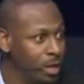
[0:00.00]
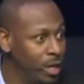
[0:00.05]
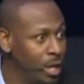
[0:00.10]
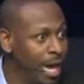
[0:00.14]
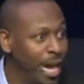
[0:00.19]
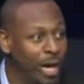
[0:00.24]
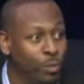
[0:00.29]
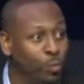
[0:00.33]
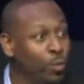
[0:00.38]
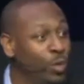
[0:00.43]

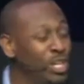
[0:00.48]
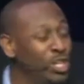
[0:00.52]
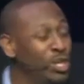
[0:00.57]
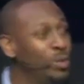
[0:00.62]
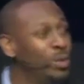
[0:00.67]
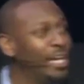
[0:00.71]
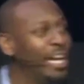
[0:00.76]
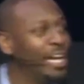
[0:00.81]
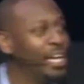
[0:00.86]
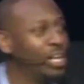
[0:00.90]
And when
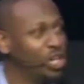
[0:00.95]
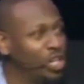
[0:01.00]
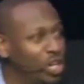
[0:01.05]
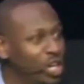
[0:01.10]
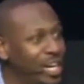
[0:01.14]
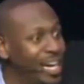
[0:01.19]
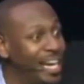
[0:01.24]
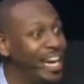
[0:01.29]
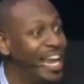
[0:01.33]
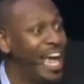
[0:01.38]
you get
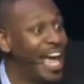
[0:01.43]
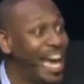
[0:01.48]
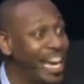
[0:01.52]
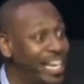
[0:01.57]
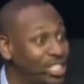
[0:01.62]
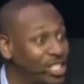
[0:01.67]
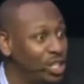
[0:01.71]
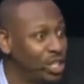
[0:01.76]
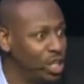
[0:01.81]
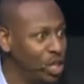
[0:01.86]
good at
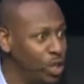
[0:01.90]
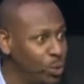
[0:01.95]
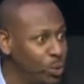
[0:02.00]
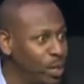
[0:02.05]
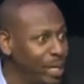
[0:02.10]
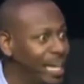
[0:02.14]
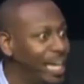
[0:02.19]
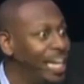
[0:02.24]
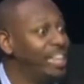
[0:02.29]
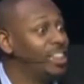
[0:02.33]

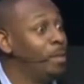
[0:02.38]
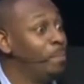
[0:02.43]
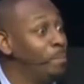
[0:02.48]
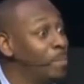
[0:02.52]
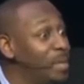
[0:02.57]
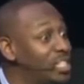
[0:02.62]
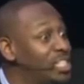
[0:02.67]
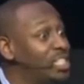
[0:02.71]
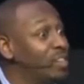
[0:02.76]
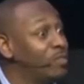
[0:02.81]
executing in the
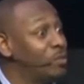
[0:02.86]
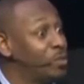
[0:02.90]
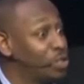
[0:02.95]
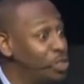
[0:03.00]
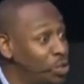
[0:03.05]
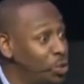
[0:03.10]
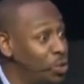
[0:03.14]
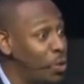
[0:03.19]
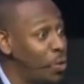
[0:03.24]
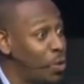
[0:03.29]
midst of a
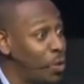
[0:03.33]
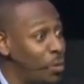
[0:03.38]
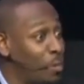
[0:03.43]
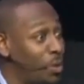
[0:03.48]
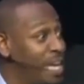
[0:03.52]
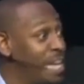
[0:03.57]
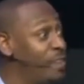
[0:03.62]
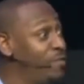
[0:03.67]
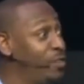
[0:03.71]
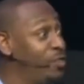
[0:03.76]
storm,
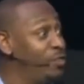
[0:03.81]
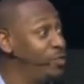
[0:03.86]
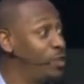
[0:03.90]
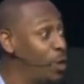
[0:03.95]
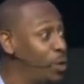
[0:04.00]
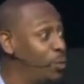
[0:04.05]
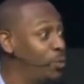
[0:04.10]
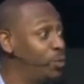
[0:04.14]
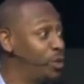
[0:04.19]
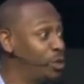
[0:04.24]
even
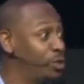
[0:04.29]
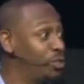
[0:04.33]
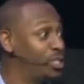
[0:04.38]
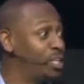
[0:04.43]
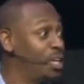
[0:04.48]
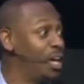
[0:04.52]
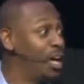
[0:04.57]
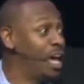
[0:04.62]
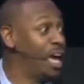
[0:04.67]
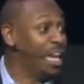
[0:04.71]
though
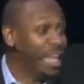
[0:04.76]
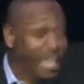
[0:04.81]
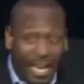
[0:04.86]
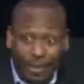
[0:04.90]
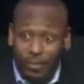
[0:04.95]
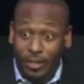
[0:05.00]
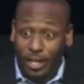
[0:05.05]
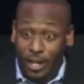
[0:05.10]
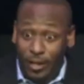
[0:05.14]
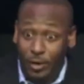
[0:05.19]
there's
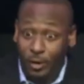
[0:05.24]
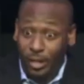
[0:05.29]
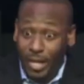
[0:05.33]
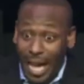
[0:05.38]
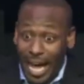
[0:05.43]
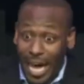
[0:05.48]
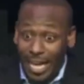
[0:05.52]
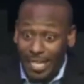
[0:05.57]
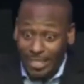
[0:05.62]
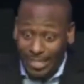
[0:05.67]
11 other
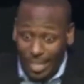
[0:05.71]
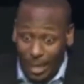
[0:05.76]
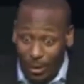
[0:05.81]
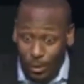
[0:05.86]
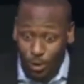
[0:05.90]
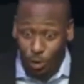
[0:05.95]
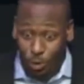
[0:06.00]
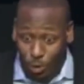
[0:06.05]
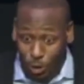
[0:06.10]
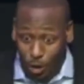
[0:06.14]
guys
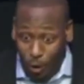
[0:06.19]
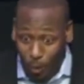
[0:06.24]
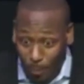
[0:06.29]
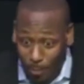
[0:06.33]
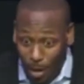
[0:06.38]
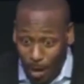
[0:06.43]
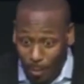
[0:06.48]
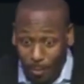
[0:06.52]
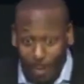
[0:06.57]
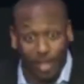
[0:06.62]
daring you to go
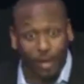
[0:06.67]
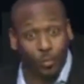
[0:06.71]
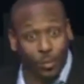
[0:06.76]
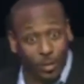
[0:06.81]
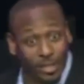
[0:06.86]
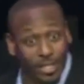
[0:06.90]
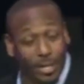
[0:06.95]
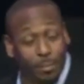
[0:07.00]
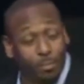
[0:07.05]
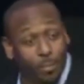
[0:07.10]
public
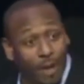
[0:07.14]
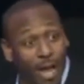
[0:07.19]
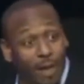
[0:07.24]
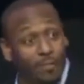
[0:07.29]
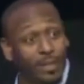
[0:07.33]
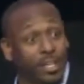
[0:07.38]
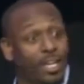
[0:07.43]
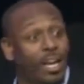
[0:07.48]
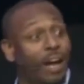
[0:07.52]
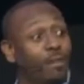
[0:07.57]
with that
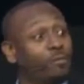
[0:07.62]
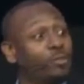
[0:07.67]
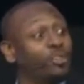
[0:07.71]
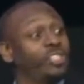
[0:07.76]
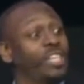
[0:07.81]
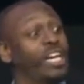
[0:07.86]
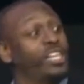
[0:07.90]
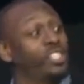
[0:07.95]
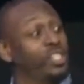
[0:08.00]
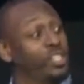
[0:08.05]
private
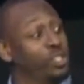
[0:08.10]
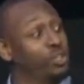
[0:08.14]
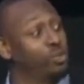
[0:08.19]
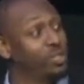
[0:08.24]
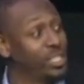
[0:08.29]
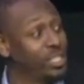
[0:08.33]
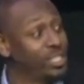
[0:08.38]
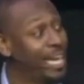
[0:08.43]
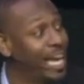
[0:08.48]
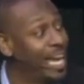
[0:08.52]
conversation you
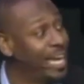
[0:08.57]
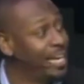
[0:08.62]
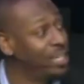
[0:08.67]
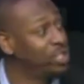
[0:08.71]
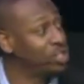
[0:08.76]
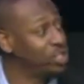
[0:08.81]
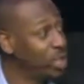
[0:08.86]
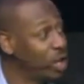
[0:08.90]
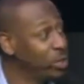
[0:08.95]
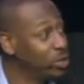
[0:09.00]
just had
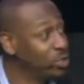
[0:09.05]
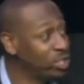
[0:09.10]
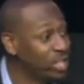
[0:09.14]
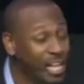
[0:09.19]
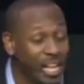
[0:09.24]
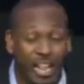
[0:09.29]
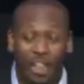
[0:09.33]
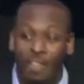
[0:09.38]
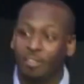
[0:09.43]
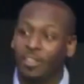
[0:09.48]
in church,
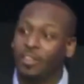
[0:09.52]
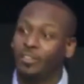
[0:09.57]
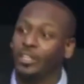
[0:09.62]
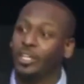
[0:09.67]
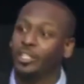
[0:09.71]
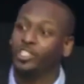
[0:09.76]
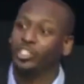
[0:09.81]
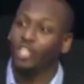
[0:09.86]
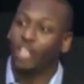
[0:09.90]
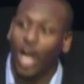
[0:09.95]
then
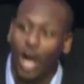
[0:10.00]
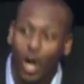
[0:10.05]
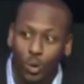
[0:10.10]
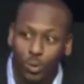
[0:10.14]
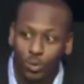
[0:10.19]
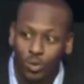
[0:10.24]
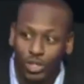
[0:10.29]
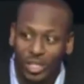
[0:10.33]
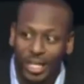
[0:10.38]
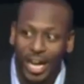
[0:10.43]
the
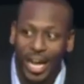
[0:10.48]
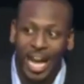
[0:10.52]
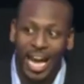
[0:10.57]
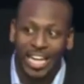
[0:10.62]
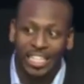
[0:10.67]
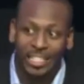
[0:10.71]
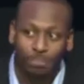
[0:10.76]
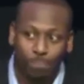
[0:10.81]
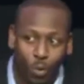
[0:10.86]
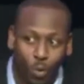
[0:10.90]
coach
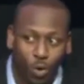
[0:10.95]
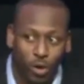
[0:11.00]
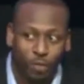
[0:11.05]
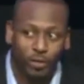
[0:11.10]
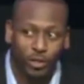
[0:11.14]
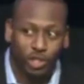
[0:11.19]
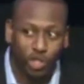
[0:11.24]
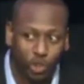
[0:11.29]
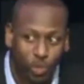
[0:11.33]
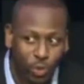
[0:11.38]
has more of
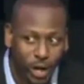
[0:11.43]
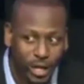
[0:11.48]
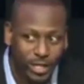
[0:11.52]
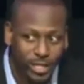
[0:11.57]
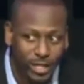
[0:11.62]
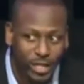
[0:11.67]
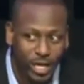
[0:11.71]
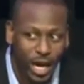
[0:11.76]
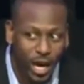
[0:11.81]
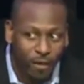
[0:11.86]
a
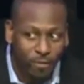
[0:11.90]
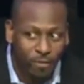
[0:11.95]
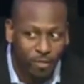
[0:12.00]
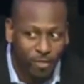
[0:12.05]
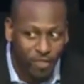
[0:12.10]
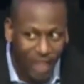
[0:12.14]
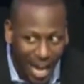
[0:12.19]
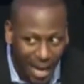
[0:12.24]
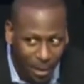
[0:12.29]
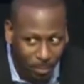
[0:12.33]
trust
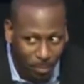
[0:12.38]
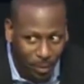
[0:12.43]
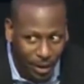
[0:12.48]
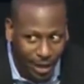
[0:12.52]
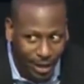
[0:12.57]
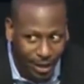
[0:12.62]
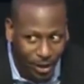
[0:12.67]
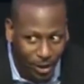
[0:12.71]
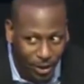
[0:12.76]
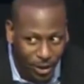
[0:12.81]
of that
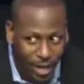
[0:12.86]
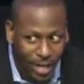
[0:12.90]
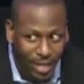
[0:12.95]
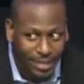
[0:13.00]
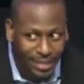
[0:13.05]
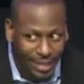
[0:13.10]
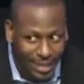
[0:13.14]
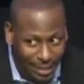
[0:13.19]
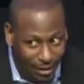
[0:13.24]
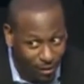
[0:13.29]
player
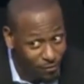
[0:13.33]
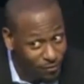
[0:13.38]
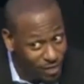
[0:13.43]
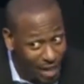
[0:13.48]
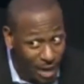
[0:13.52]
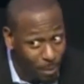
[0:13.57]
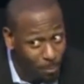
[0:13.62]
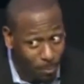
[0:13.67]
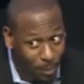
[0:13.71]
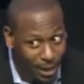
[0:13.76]
to give
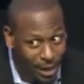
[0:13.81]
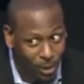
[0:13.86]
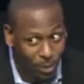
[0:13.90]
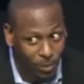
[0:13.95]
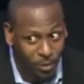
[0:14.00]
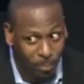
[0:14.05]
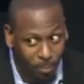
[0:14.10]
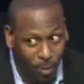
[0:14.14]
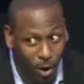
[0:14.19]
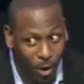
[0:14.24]
that player
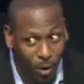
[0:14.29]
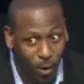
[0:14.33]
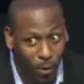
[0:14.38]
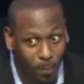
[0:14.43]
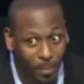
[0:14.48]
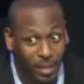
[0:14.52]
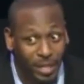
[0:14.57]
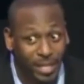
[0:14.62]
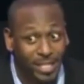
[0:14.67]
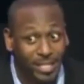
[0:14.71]
the ball
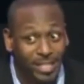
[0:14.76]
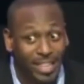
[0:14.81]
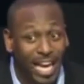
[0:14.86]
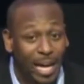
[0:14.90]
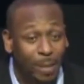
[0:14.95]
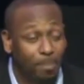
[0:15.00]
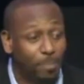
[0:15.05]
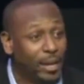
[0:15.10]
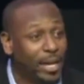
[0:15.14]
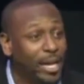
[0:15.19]
because
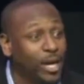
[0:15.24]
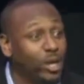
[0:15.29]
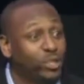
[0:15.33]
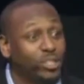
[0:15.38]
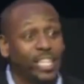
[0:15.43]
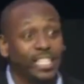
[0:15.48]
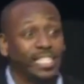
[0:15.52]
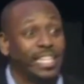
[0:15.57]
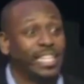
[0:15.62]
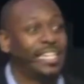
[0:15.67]
that player
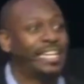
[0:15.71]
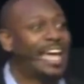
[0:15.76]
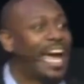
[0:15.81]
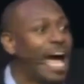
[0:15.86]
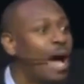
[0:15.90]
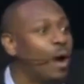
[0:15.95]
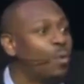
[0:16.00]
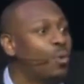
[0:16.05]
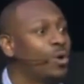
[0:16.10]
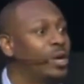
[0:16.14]
doesn't
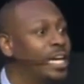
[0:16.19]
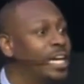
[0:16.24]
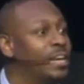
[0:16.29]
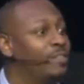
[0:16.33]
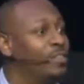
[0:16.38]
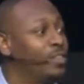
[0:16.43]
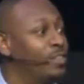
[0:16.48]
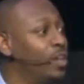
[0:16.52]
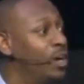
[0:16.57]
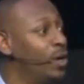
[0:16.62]
cower
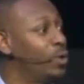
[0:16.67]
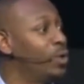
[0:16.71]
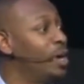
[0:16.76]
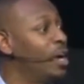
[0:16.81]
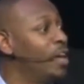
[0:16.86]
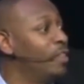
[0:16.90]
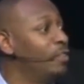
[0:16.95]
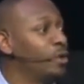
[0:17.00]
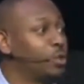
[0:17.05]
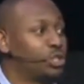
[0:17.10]
even though
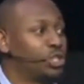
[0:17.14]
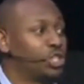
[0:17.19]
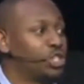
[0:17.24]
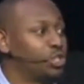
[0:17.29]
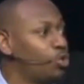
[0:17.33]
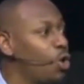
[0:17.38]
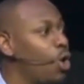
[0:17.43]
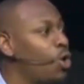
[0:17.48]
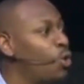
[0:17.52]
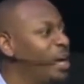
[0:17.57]
there's
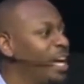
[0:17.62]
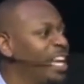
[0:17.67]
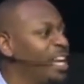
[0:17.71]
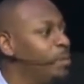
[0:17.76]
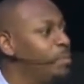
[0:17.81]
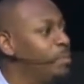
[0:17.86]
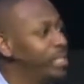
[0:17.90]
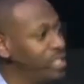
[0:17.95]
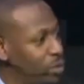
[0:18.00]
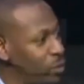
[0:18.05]
strong
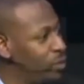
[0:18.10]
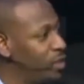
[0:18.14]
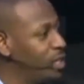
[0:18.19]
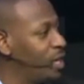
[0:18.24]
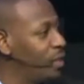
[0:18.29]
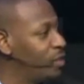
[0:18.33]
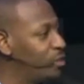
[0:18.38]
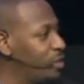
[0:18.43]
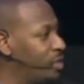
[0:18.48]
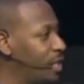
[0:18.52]
enemies on the
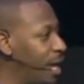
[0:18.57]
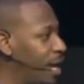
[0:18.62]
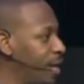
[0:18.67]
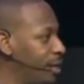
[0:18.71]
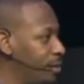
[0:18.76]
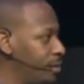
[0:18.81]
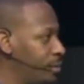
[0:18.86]
other side.